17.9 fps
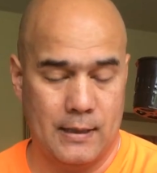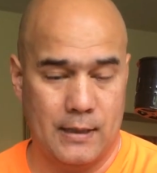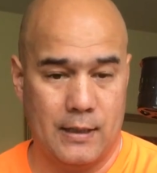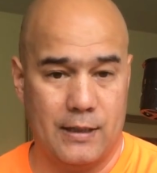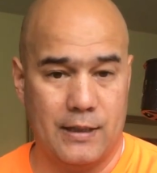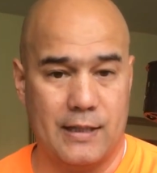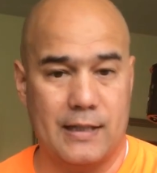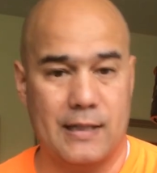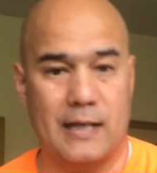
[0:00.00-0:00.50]

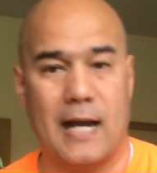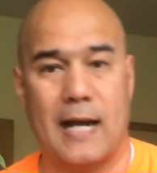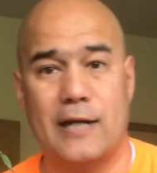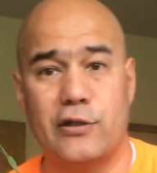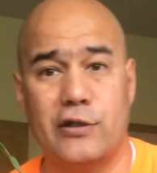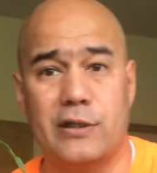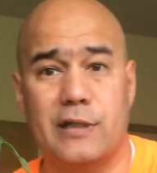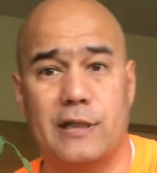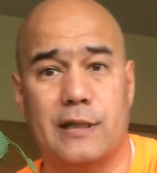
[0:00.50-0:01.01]
the
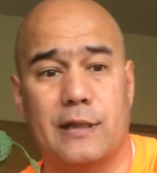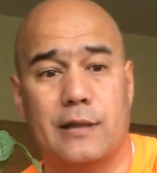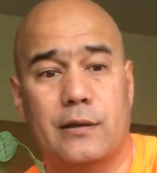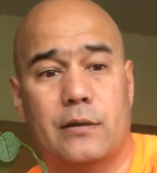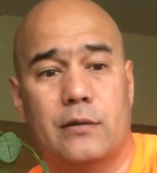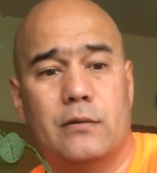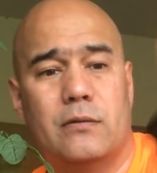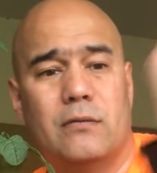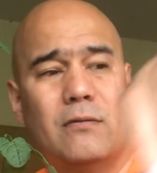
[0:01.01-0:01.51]
hydrogen
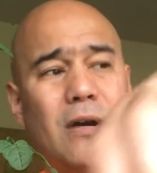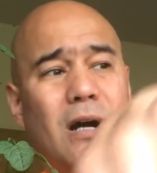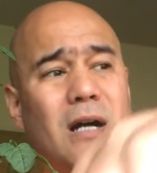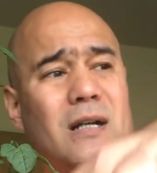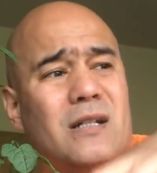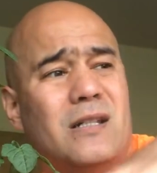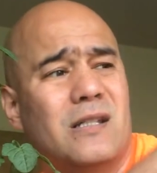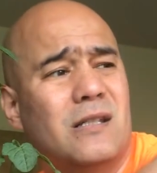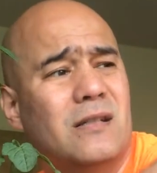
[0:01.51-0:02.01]

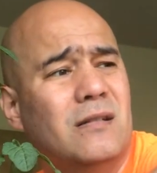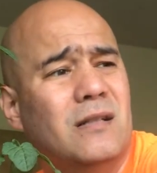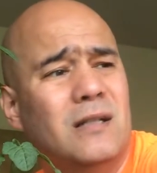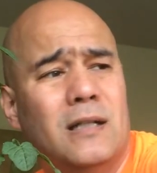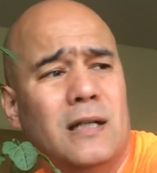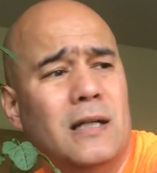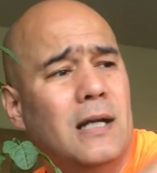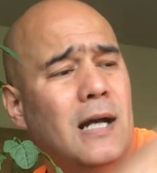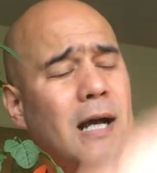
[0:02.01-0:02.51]
rocks,
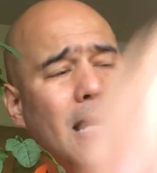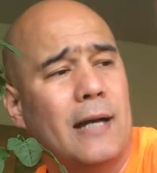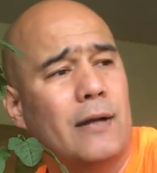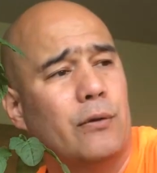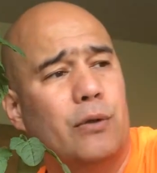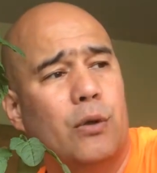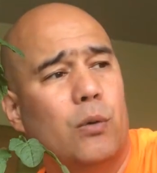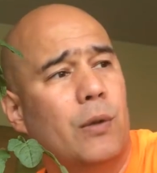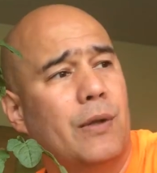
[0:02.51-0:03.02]
I don't
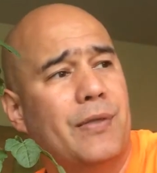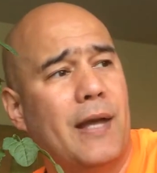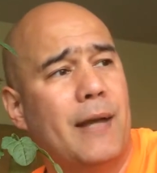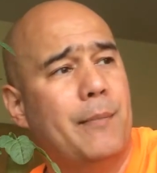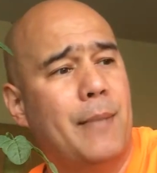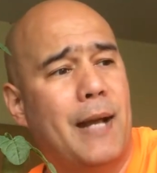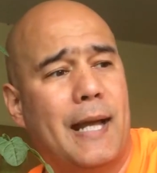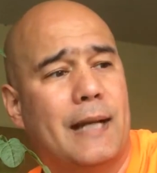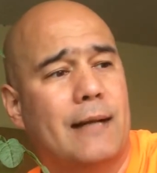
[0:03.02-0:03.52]
know what that
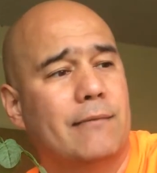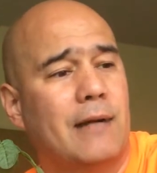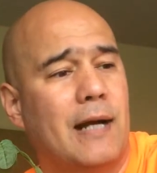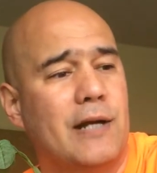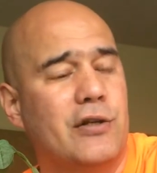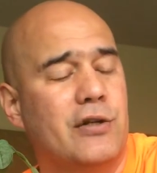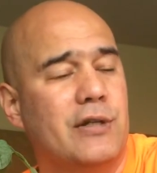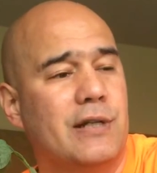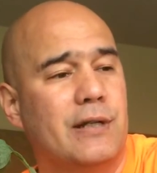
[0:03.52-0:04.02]
bag of
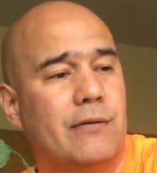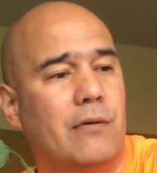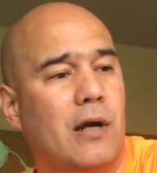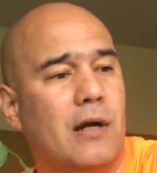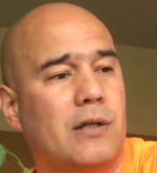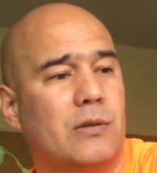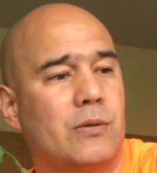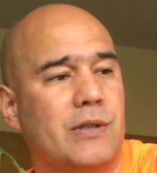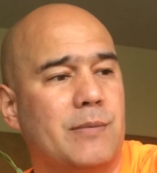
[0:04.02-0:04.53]
hydrogen
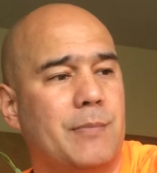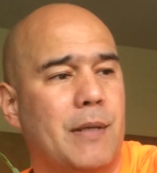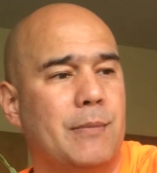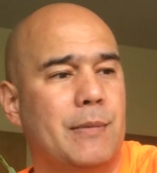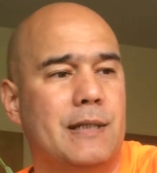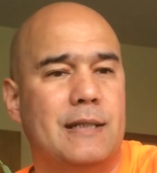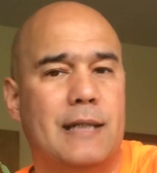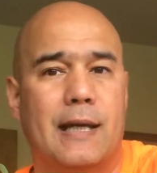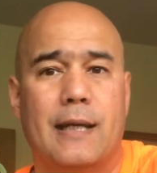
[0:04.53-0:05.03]
rocks was,
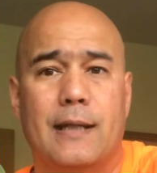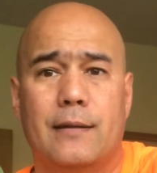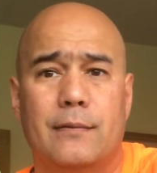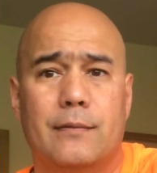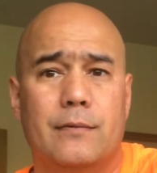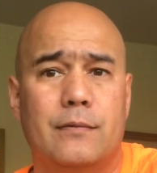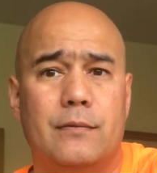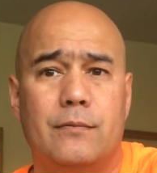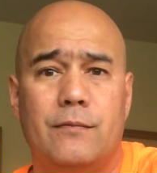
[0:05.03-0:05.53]
maybe $10,
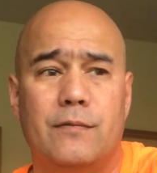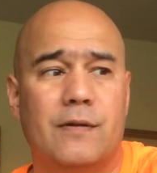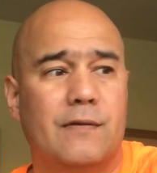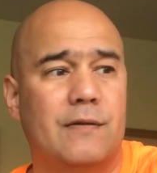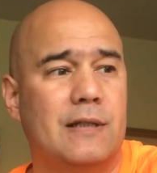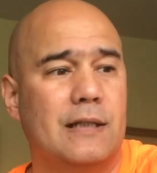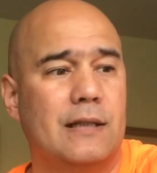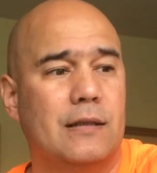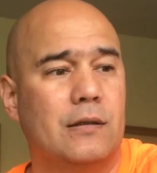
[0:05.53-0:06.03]

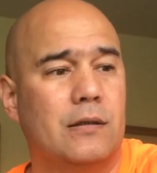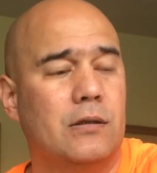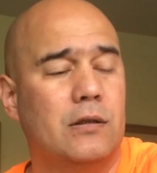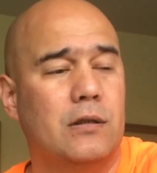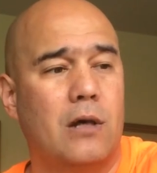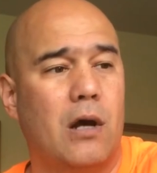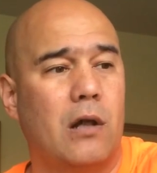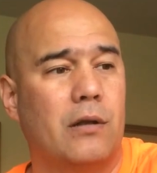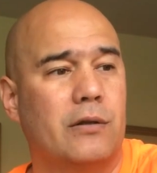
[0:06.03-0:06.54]

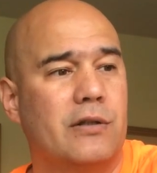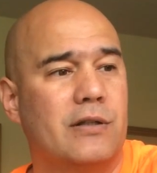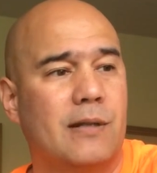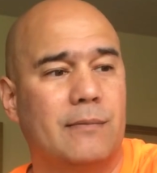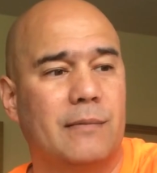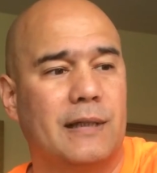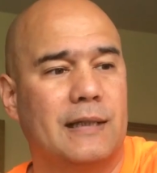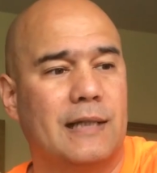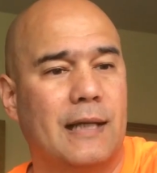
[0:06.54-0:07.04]
$15,
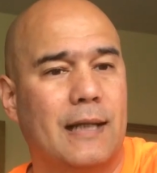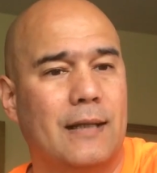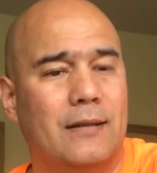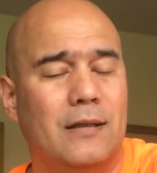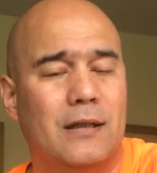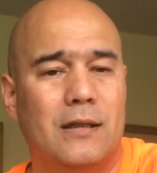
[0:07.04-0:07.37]
something like that.